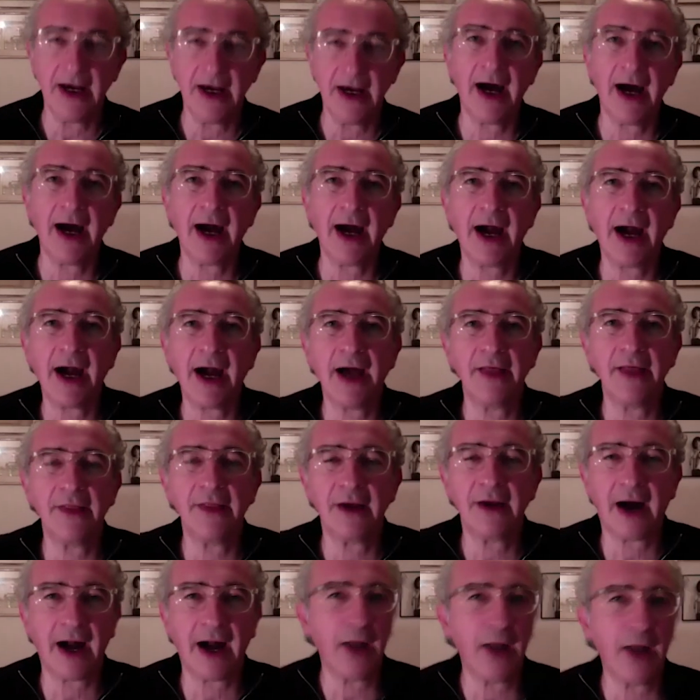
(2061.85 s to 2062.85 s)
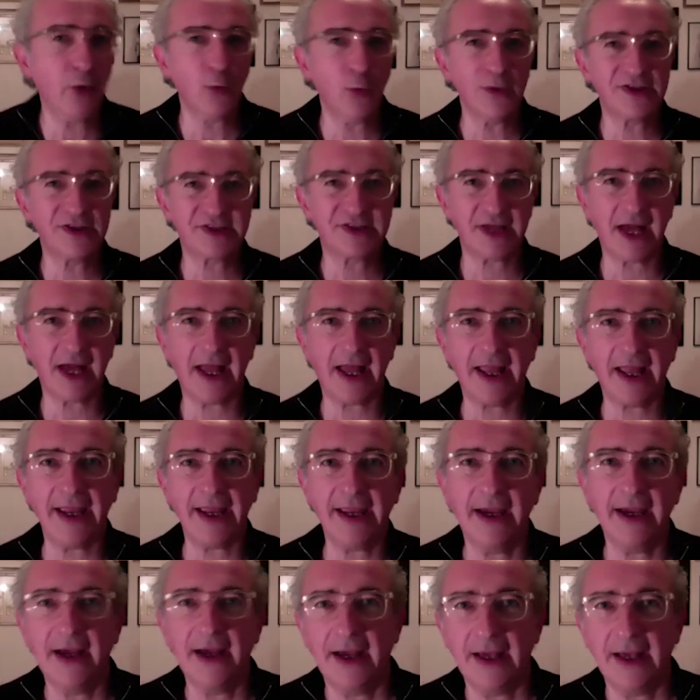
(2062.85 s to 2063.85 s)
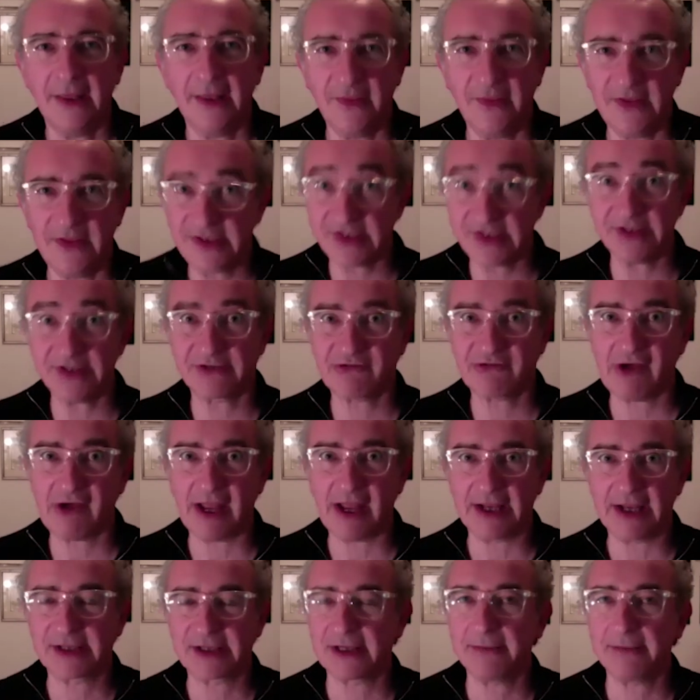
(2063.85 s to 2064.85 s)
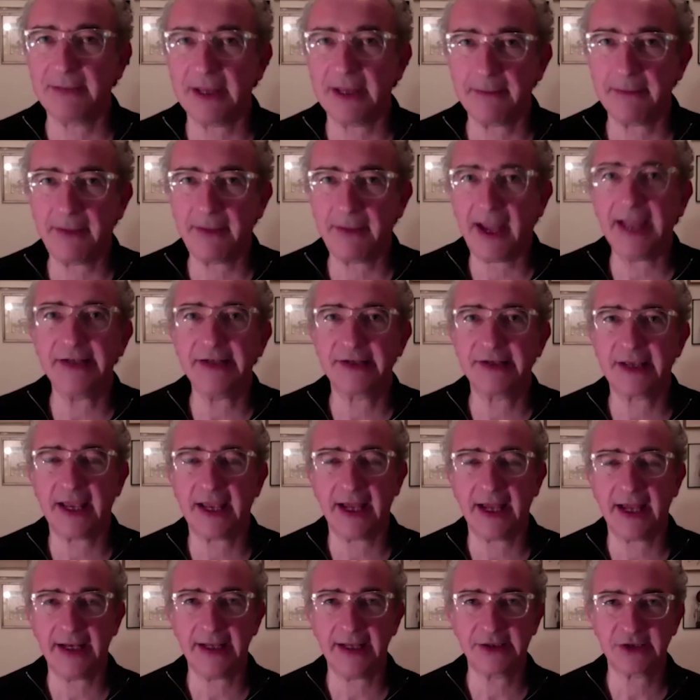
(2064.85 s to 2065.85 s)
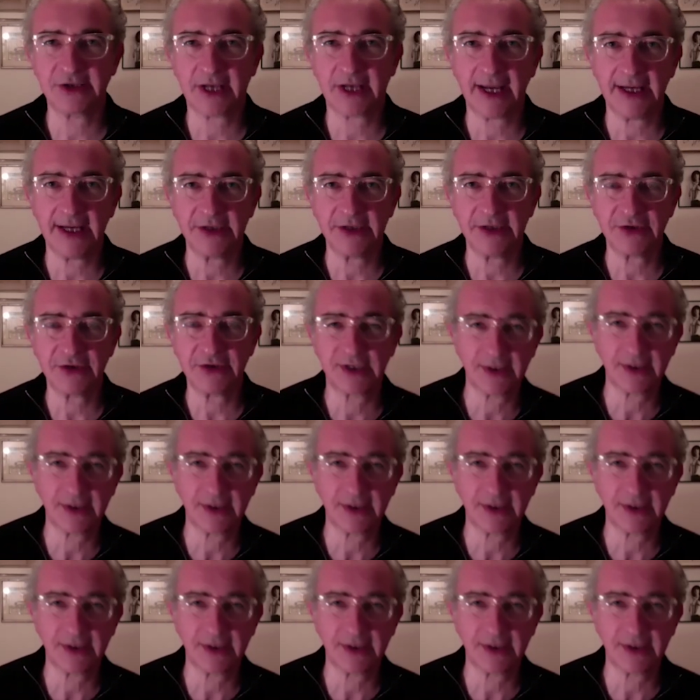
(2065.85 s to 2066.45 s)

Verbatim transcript: Uh, I always say, this is great because I'm being paid to get an education.